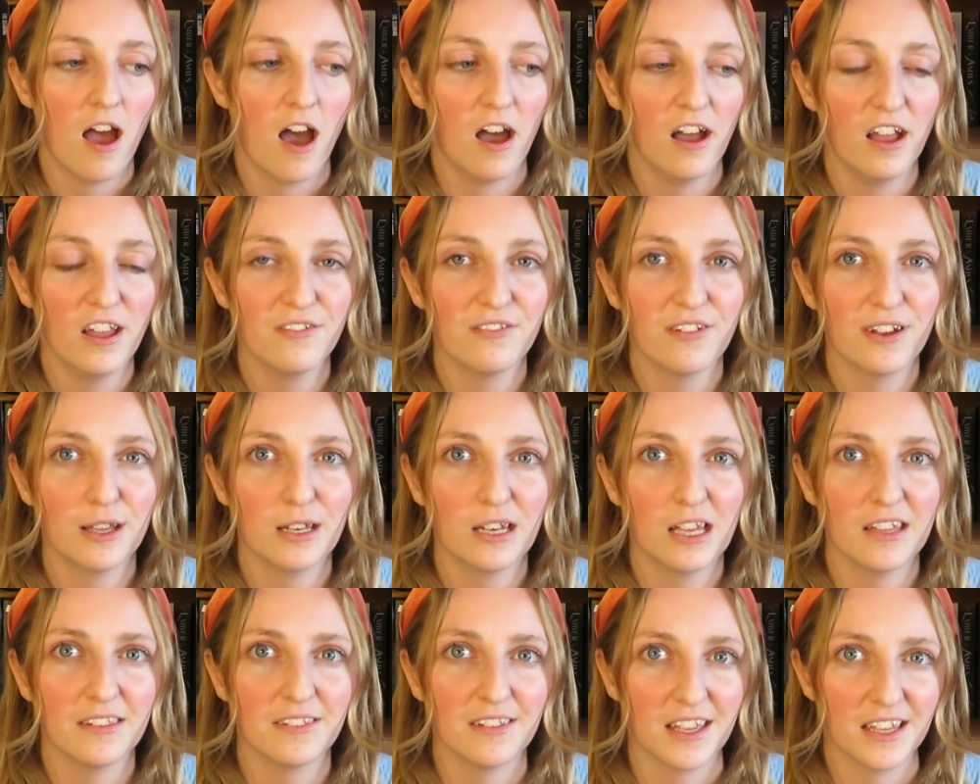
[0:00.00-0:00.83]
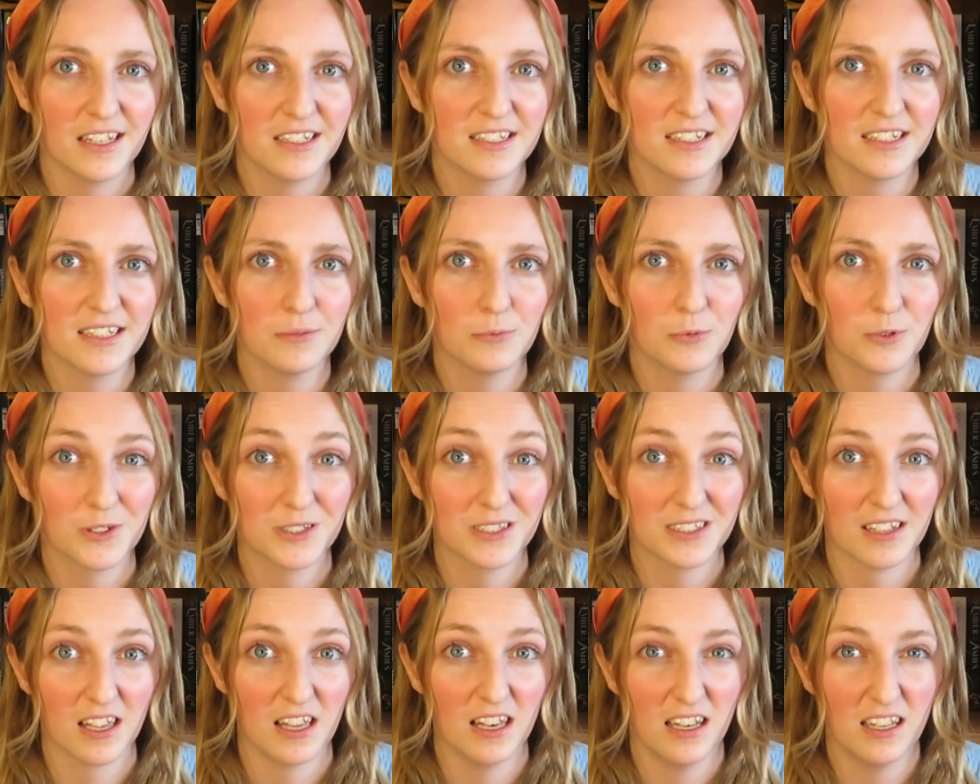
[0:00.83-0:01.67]
I felt like the ending
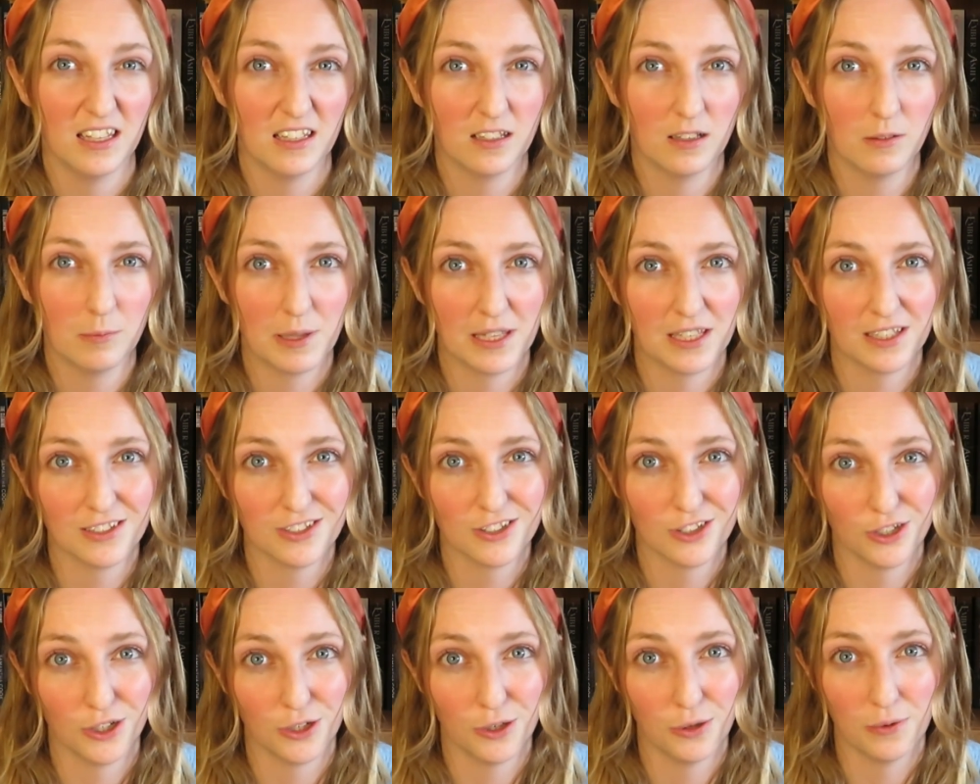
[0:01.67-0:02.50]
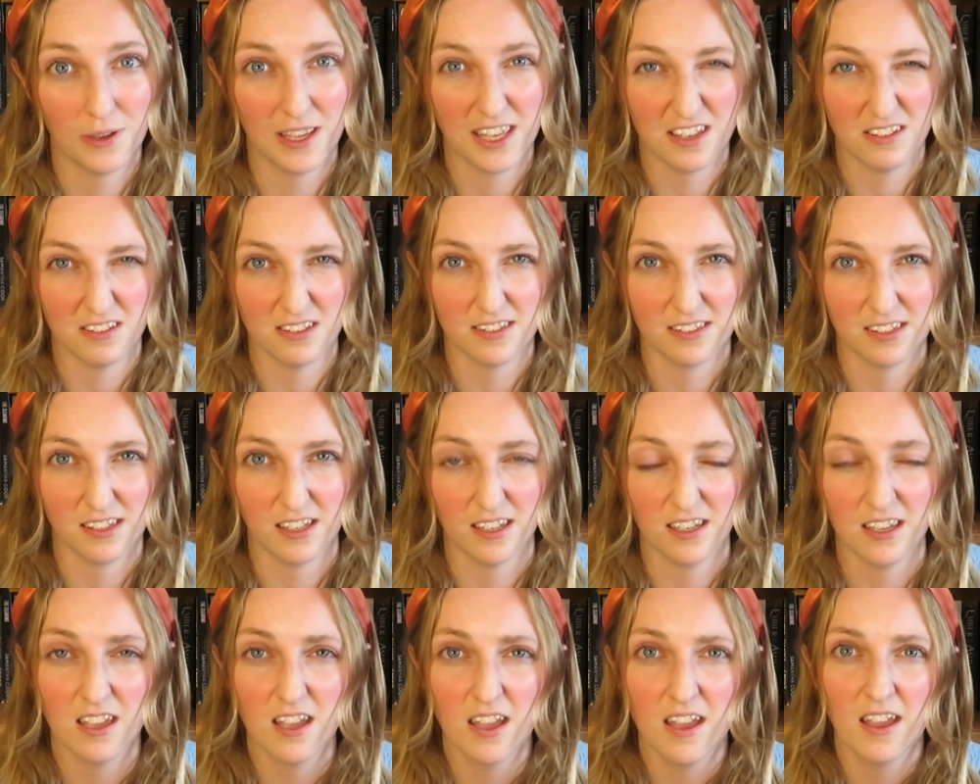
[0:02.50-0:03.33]
was a little bit too
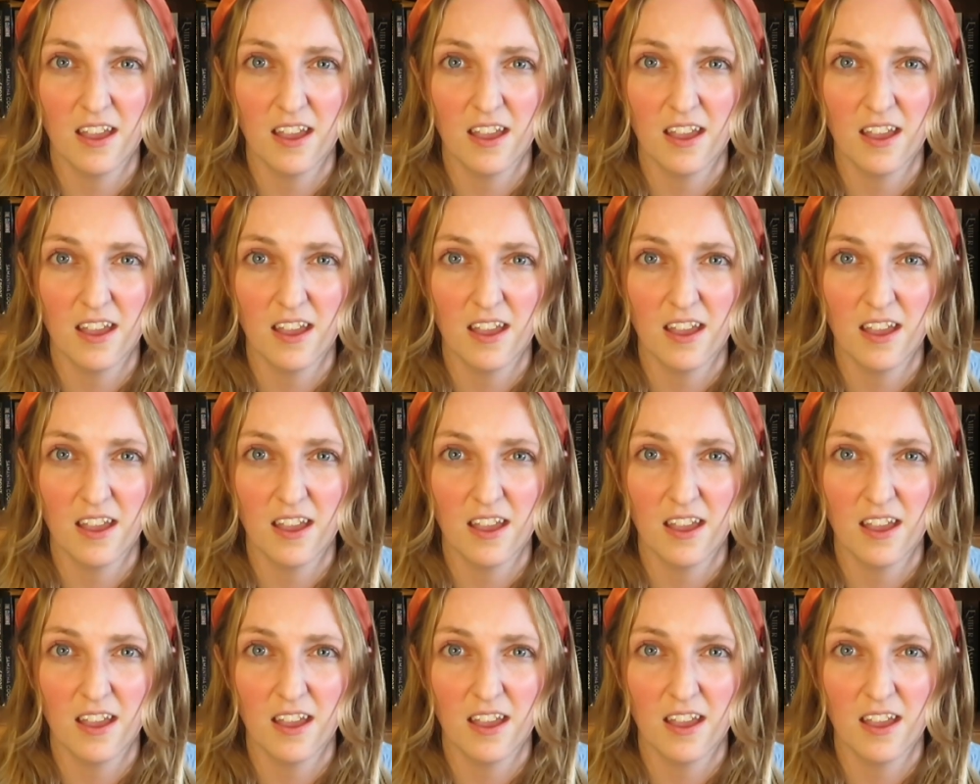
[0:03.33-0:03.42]
easy.